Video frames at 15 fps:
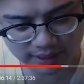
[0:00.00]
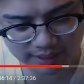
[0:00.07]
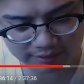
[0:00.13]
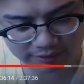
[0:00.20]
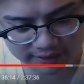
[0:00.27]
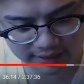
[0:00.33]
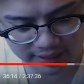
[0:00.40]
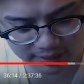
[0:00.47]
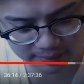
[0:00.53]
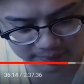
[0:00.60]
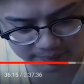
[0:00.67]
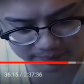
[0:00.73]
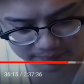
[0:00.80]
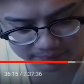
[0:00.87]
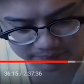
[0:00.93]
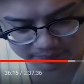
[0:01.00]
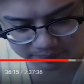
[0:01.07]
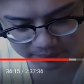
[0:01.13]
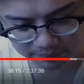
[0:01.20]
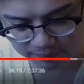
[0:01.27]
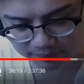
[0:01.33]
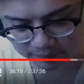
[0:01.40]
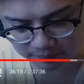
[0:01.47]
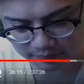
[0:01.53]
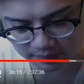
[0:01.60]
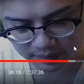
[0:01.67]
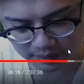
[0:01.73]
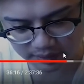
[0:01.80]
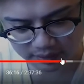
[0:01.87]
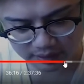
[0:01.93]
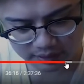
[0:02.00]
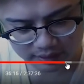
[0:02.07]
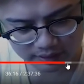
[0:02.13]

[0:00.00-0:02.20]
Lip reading: cannot outplay with that. So that is my